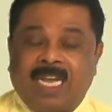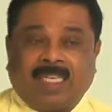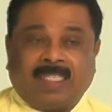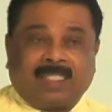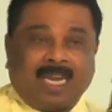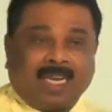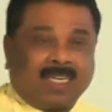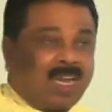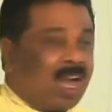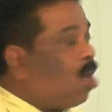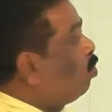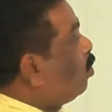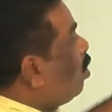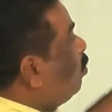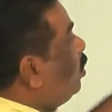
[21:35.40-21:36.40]
Check
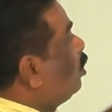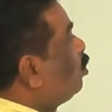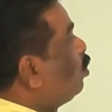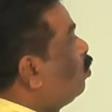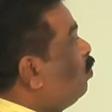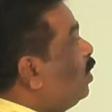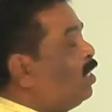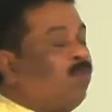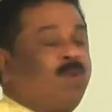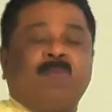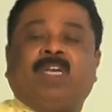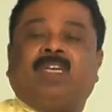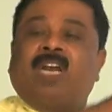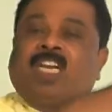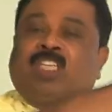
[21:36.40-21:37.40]
out of these two which will be
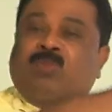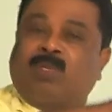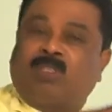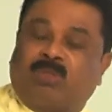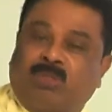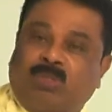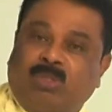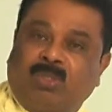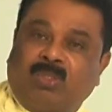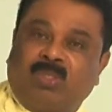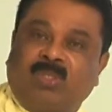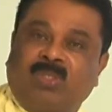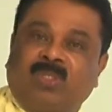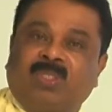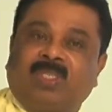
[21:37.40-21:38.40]
transferred to
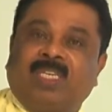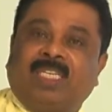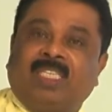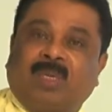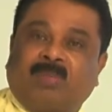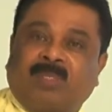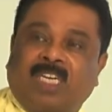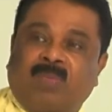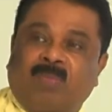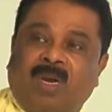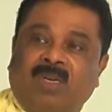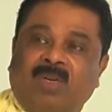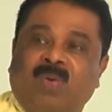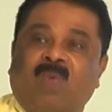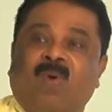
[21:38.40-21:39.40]
income
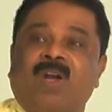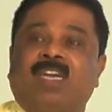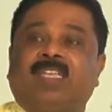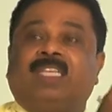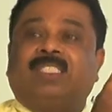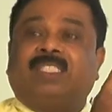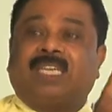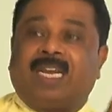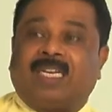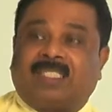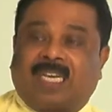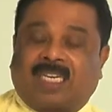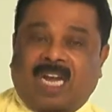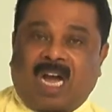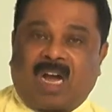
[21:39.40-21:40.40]
statement. Only the sales
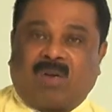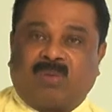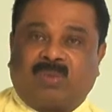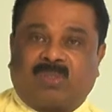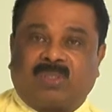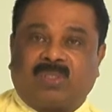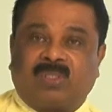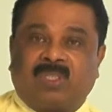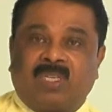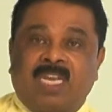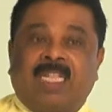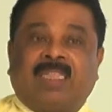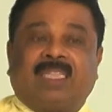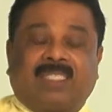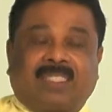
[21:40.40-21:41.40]
account.
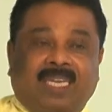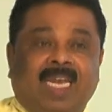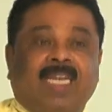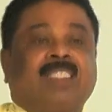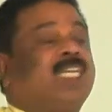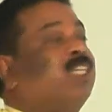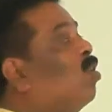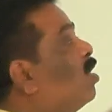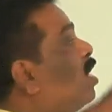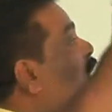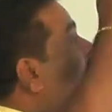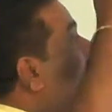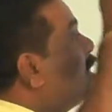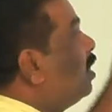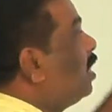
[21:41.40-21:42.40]
The sales account had
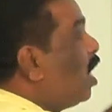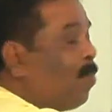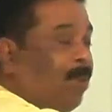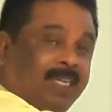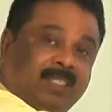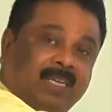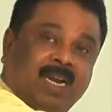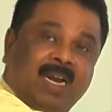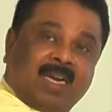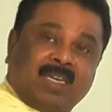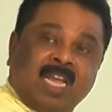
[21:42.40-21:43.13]
been debited,